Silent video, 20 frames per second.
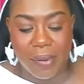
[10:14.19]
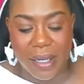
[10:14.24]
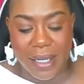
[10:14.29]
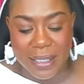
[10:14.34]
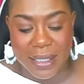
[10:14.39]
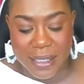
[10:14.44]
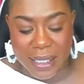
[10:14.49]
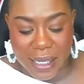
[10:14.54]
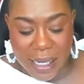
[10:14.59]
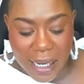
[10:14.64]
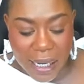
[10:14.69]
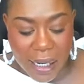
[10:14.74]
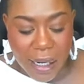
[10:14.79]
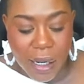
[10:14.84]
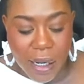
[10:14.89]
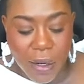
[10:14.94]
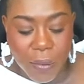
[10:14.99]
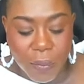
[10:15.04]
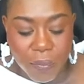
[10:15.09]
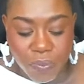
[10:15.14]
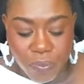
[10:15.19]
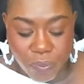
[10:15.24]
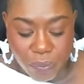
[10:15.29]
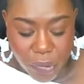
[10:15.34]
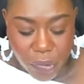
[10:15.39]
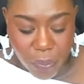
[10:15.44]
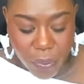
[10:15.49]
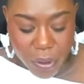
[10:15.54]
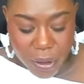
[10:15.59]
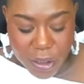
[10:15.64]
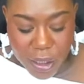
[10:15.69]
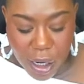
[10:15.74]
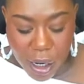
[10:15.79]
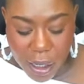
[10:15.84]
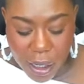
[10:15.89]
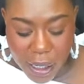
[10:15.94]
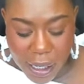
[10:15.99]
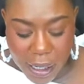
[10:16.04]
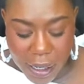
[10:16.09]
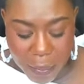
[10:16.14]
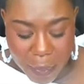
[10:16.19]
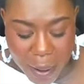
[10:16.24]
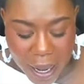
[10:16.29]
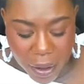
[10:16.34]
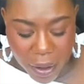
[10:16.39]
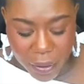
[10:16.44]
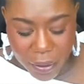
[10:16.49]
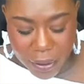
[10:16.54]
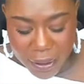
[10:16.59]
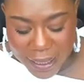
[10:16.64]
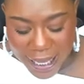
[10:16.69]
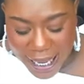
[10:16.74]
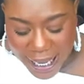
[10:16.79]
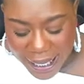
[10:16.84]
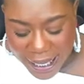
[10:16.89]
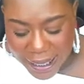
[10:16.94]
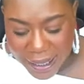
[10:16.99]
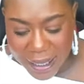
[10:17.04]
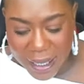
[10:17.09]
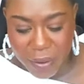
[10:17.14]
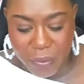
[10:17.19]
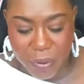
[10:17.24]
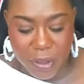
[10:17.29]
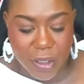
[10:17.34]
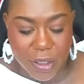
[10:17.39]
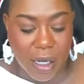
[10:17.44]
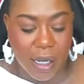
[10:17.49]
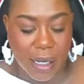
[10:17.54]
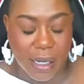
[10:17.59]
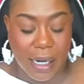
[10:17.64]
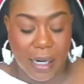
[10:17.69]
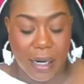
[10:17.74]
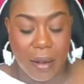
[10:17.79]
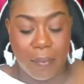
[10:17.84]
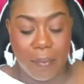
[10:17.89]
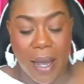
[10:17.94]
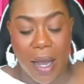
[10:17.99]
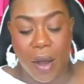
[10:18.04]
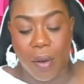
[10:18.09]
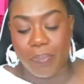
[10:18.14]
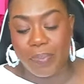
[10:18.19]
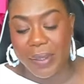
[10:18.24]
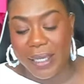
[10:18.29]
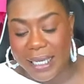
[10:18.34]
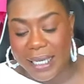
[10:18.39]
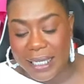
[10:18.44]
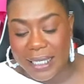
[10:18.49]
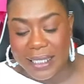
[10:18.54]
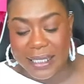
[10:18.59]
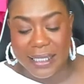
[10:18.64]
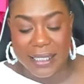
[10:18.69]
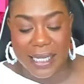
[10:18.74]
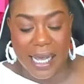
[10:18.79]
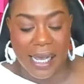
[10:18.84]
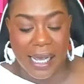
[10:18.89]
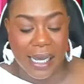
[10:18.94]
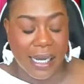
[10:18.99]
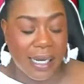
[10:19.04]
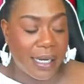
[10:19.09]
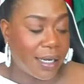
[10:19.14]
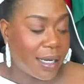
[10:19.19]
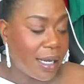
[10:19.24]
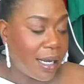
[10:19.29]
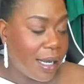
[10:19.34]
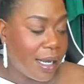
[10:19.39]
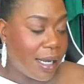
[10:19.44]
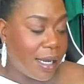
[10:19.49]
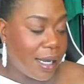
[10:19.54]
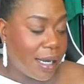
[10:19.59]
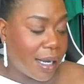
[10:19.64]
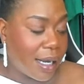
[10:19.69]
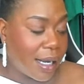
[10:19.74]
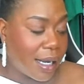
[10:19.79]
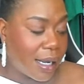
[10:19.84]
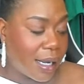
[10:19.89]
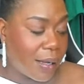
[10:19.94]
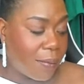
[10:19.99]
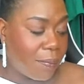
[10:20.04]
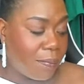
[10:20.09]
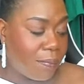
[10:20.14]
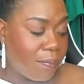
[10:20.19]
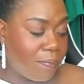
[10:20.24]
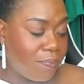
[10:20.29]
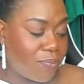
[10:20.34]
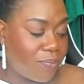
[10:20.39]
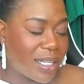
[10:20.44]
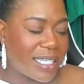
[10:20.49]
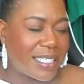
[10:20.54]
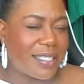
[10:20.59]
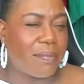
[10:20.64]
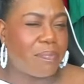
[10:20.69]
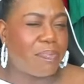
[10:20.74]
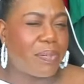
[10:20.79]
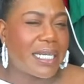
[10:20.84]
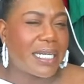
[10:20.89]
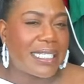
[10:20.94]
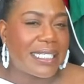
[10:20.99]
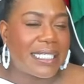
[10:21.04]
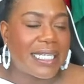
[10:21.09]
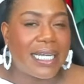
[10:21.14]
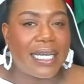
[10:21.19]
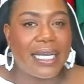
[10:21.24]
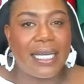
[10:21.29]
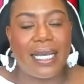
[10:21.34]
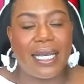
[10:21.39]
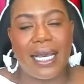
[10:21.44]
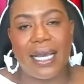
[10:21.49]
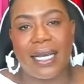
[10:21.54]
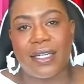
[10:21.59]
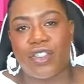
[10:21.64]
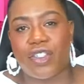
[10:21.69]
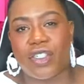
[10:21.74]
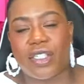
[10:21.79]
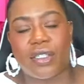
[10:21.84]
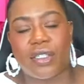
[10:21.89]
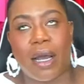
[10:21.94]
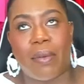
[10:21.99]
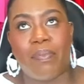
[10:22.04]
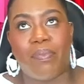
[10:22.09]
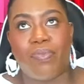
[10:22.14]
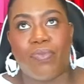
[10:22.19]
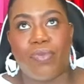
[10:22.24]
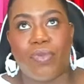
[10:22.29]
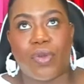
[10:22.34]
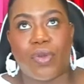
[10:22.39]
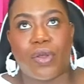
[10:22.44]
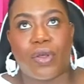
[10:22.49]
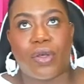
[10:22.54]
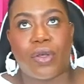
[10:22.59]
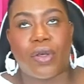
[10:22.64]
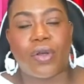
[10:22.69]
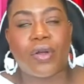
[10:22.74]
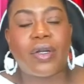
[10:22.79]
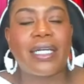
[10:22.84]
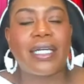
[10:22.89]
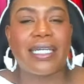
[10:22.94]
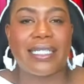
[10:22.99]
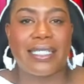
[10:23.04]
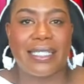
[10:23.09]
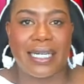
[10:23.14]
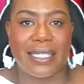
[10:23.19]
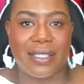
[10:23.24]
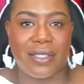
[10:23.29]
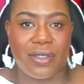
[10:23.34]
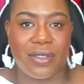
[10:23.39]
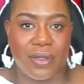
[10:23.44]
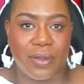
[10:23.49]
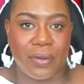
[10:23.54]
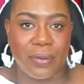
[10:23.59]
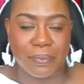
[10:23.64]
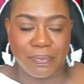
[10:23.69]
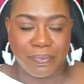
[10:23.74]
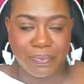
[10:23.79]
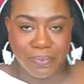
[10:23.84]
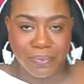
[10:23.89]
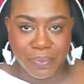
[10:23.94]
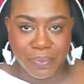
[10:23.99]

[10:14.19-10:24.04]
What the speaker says: Because again, we're talking about light and we're talking about peace and the simplicity, and just I'm curious as to